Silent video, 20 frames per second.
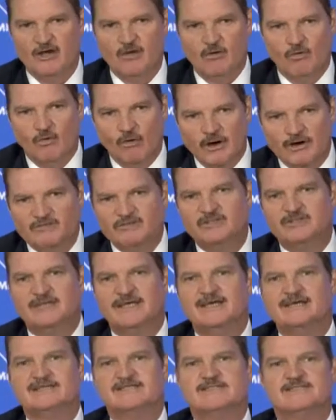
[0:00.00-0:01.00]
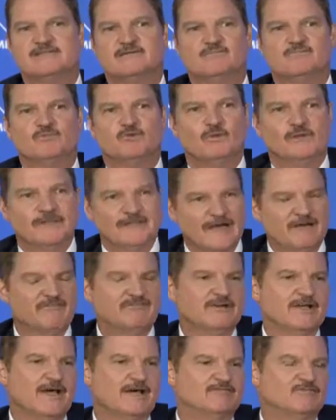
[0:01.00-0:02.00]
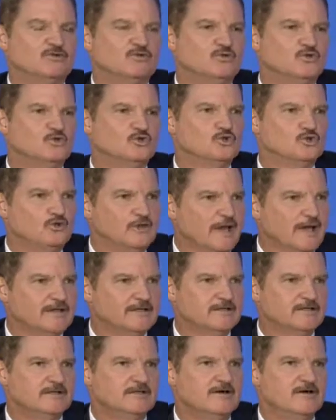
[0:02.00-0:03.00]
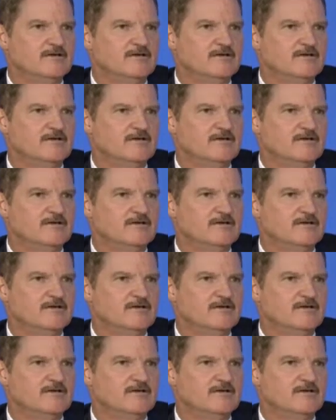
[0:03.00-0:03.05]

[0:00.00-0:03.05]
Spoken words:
One of the things we definitely have to do together